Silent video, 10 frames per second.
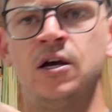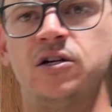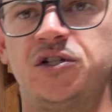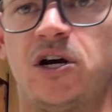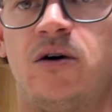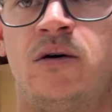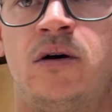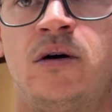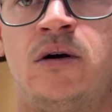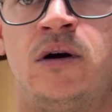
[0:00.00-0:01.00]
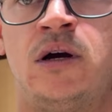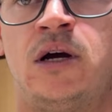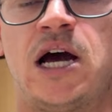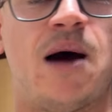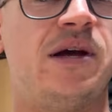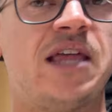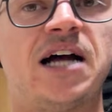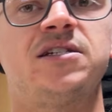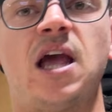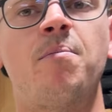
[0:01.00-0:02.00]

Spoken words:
So, I mean, that's a